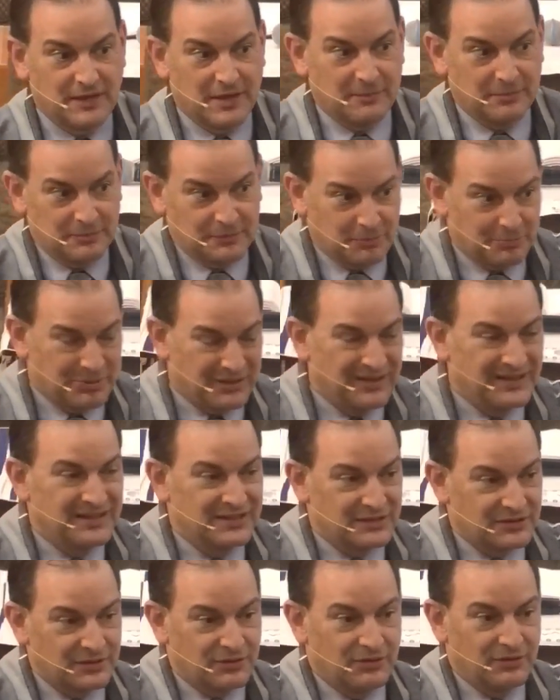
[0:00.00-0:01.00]
that
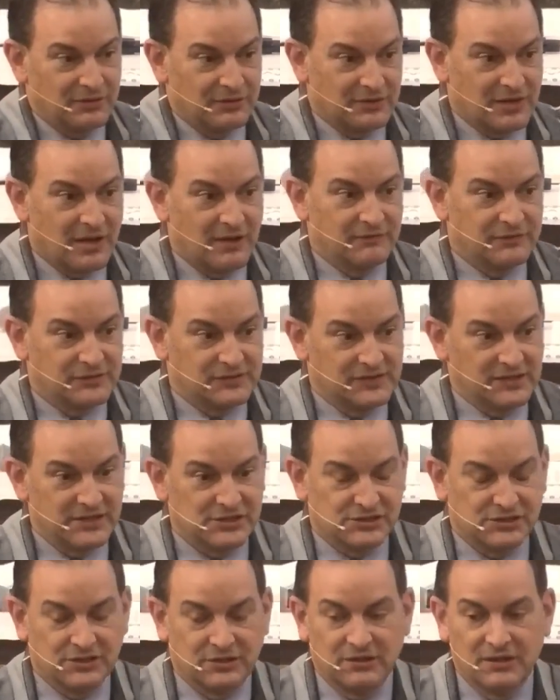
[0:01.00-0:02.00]
political
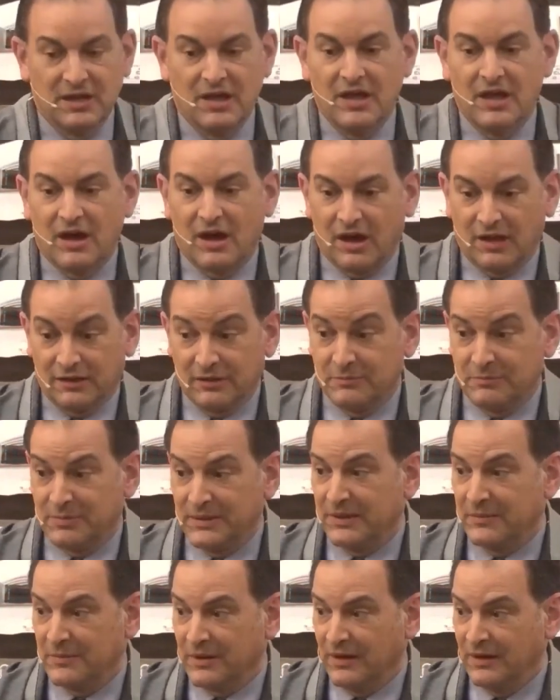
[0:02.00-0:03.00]
conversation on the
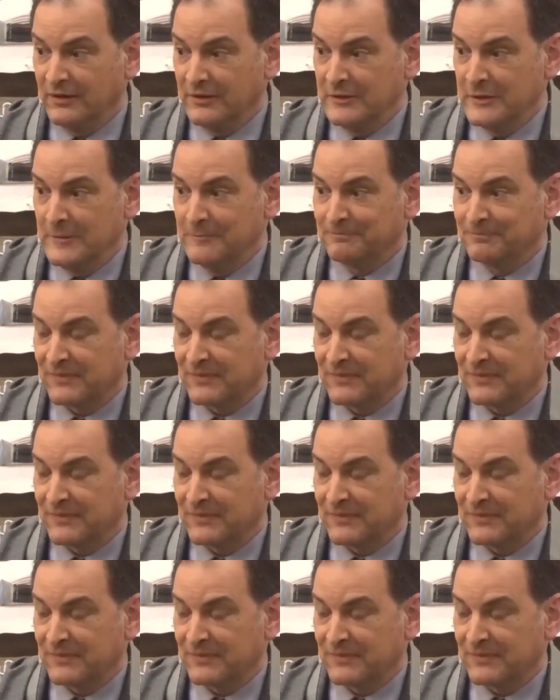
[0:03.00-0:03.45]
Bema?